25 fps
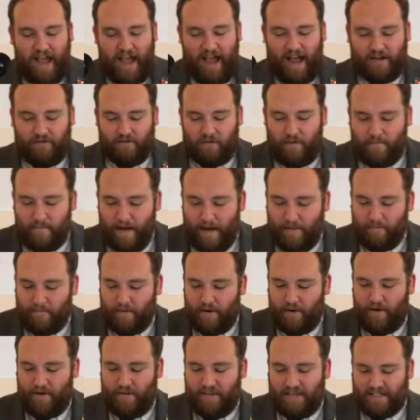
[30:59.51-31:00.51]
and
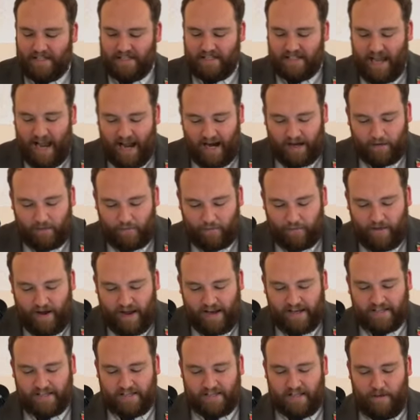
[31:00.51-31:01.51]
remember the
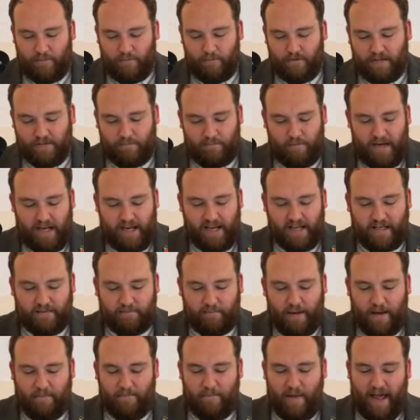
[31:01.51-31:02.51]
sacrifice that was made
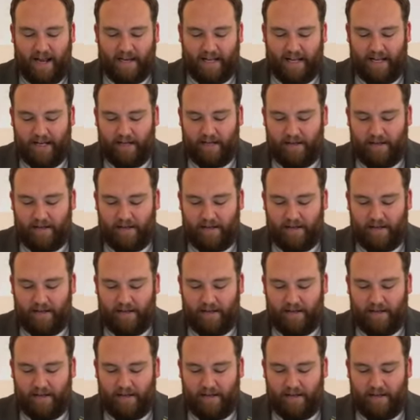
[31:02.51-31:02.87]
by many,